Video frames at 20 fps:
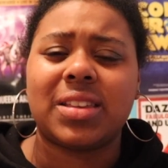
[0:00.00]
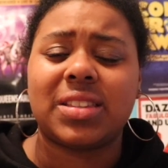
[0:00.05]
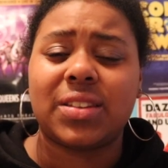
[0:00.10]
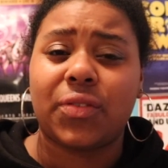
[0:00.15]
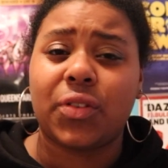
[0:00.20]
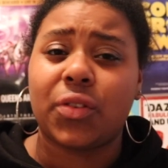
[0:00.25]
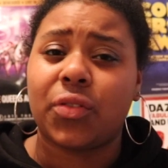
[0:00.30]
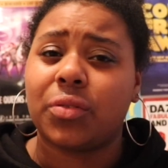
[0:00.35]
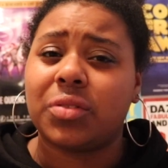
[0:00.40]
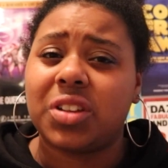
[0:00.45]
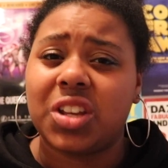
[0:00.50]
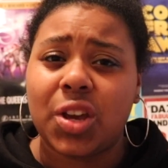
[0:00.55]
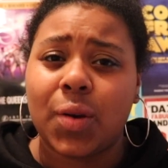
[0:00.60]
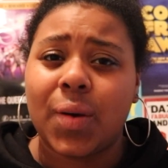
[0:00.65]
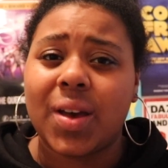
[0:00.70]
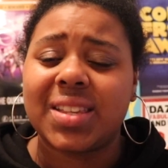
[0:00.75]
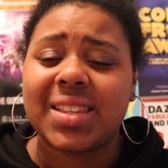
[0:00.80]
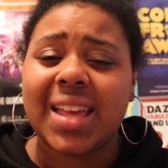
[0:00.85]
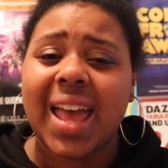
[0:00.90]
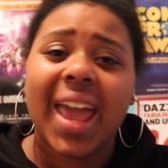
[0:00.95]
is, if you're from the
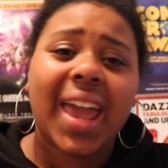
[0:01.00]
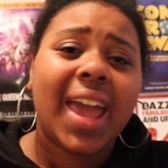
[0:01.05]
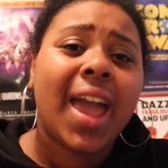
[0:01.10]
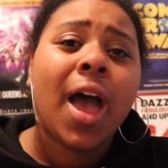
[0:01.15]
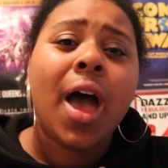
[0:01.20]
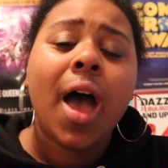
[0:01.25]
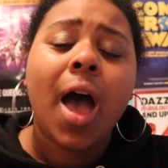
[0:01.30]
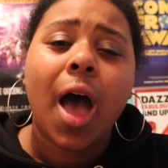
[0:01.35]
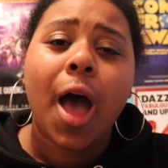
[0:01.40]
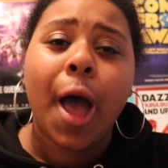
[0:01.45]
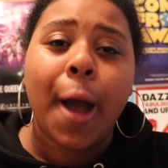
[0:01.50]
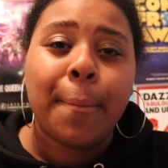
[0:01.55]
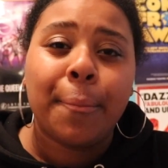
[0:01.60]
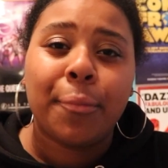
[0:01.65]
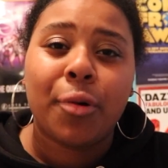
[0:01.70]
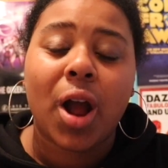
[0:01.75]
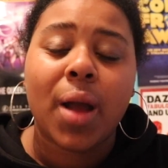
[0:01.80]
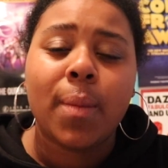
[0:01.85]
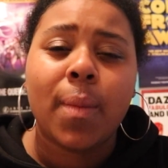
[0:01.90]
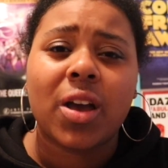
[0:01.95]
USA,
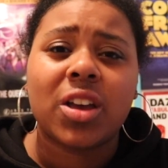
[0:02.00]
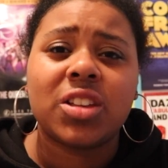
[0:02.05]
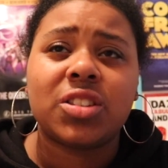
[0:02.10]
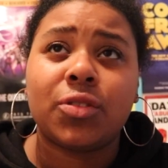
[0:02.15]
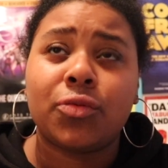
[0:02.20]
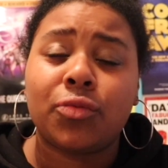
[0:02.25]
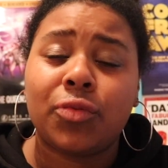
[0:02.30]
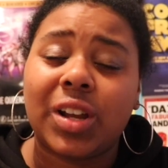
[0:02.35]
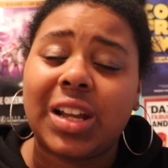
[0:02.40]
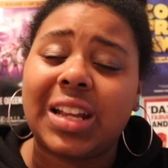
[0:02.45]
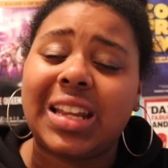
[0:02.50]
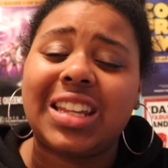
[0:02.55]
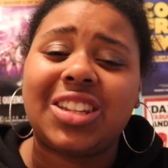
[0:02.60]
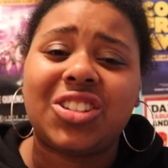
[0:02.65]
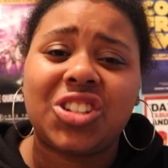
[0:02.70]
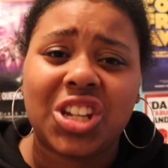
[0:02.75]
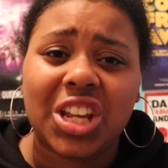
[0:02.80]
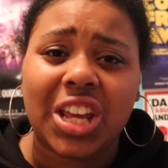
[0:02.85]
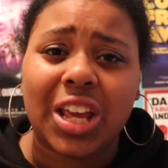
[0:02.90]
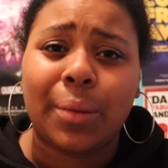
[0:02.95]
Primark is a really
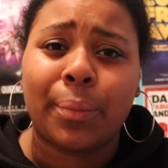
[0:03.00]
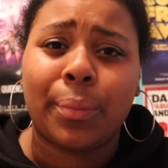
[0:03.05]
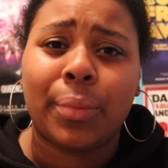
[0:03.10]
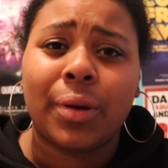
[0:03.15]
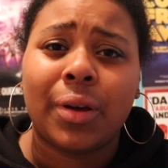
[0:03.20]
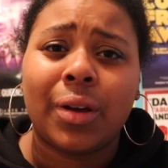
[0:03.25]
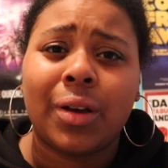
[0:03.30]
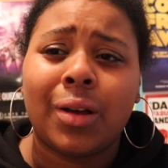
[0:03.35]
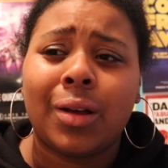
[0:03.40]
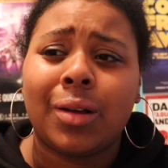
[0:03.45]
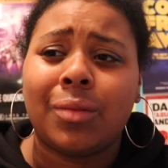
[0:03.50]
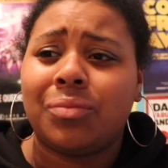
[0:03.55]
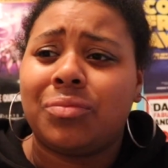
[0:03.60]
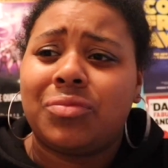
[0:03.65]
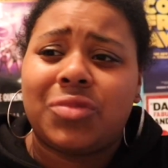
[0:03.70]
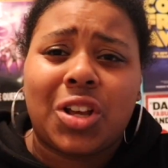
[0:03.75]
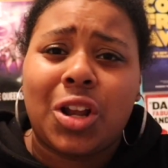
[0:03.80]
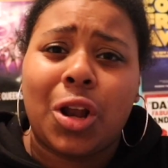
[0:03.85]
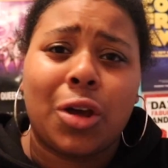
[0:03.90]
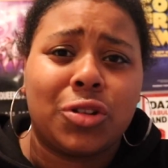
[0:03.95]
cheap
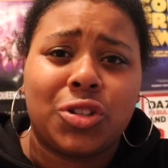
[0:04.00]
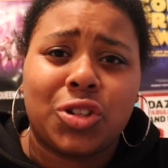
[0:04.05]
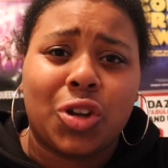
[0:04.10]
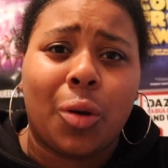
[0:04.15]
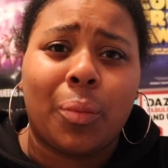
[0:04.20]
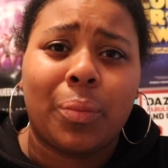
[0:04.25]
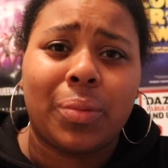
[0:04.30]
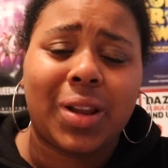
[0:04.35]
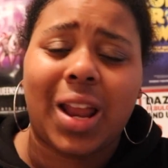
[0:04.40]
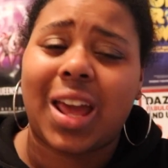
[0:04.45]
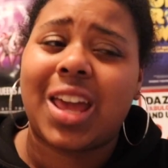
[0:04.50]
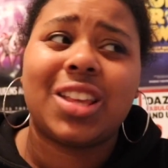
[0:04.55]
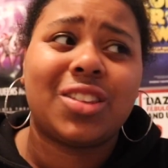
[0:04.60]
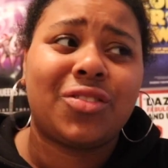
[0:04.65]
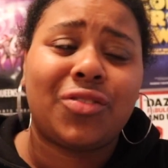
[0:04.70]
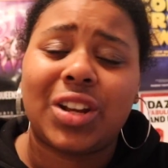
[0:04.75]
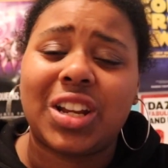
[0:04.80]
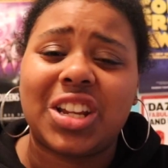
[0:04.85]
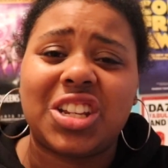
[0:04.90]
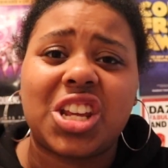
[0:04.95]
clothes shop, like it's
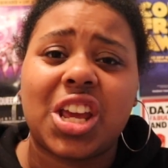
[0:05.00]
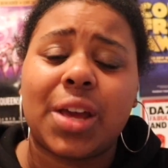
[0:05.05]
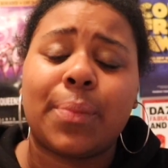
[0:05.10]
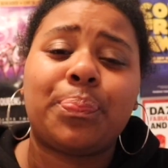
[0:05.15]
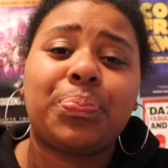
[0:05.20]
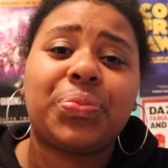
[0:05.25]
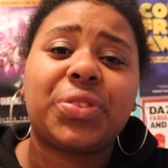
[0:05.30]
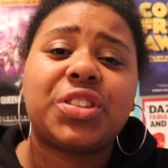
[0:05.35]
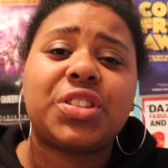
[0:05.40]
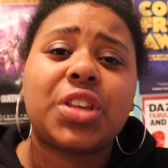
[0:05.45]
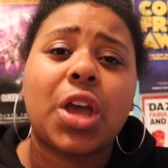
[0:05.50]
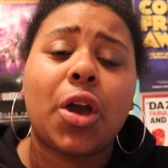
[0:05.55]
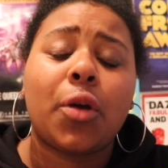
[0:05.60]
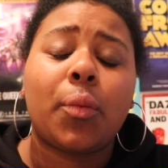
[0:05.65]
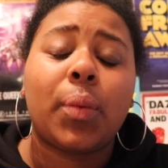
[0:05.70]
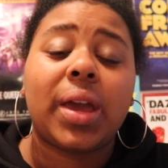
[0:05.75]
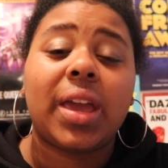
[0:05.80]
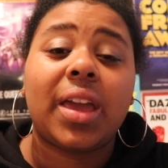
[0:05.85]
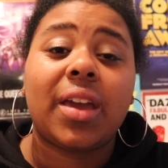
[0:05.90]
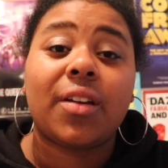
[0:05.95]
really cheap. So
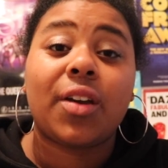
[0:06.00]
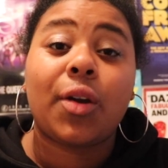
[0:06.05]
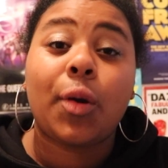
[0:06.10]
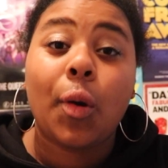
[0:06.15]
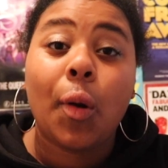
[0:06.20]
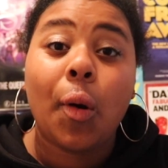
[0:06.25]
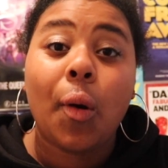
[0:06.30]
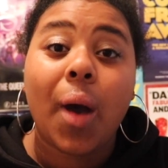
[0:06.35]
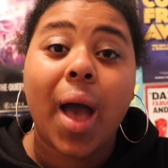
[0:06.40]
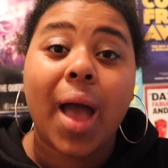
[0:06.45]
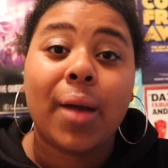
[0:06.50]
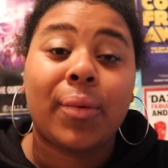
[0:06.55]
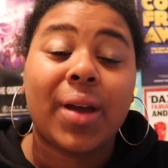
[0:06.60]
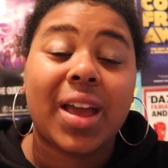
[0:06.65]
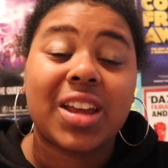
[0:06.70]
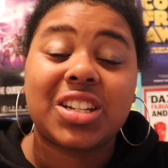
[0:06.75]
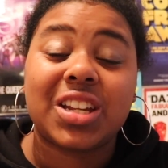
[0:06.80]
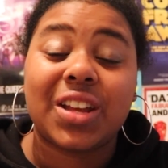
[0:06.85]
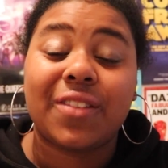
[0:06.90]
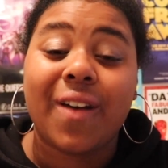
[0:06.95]
we
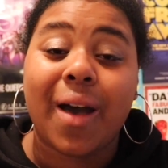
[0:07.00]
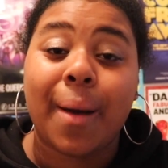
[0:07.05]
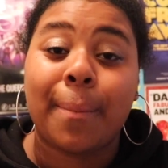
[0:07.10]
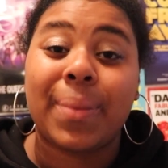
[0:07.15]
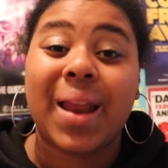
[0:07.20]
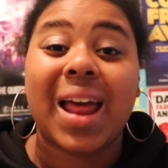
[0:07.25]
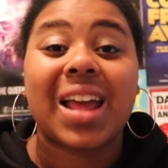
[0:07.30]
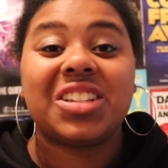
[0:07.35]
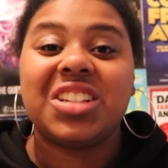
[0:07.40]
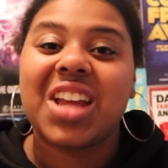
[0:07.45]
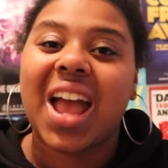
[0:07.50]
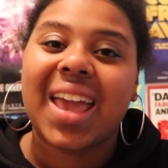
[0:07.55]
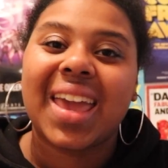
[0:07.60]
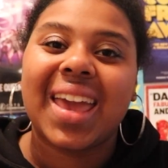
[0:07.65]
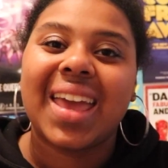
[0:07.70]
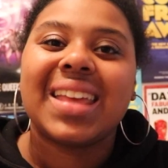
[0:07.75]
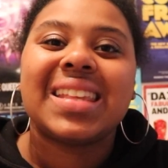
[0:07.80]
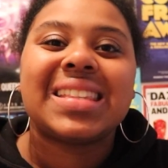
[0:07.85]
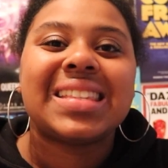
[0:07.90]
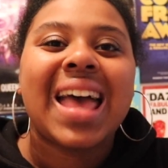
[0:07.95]
actually found black
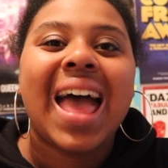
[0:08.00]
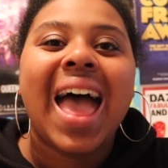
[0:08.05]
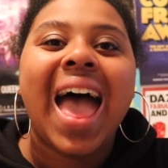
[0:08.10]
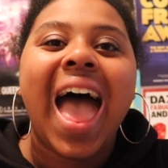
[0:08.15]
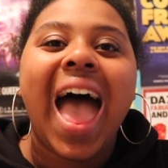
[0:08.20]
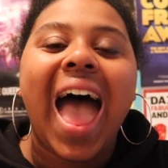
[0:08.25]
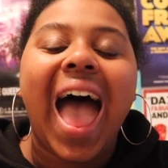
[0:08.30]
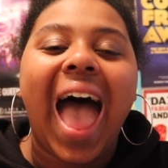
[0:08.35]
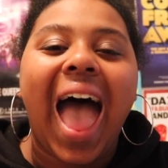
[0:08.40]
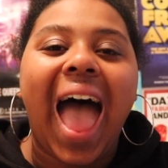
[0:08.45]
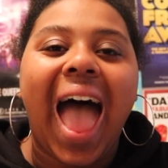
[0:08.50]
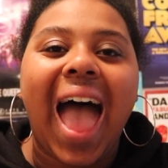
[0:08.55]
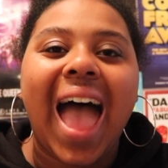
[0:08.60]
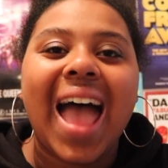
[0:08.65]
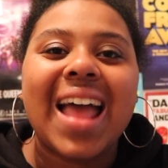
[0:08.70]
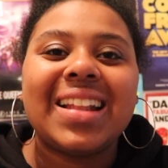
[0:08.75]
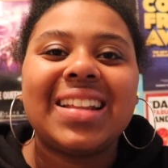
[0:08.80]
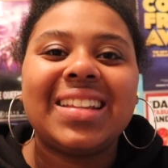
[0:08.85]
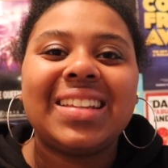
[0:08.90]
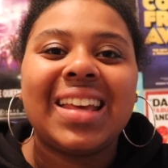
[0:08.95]
jackets,
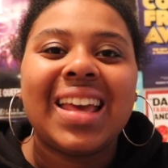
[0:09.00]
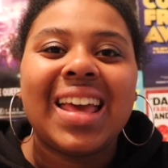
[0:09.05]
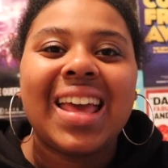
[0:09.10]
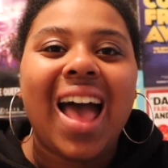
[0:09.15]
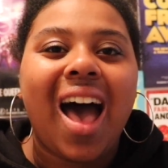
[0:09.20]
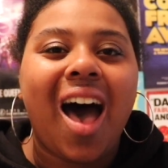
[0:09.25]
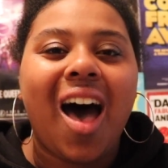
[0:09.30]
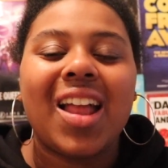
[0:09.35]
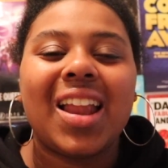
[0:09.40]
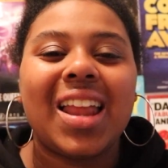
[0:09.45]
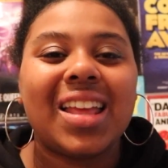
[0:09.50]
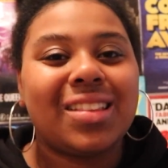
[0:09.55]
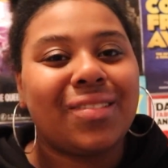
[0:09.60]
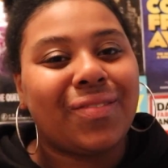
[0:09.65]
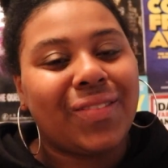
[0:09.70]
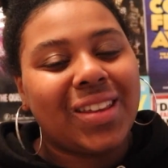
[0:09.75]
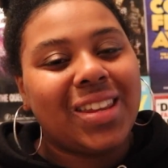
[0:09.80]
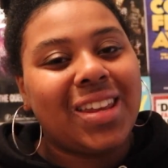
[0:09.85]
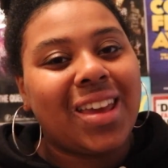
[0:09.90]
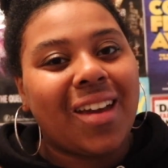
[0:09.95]
and I'll let the
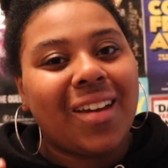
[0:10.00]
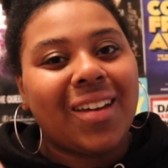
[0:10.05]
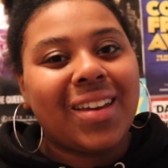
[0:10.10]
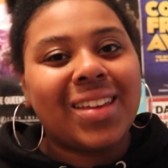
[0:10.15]
video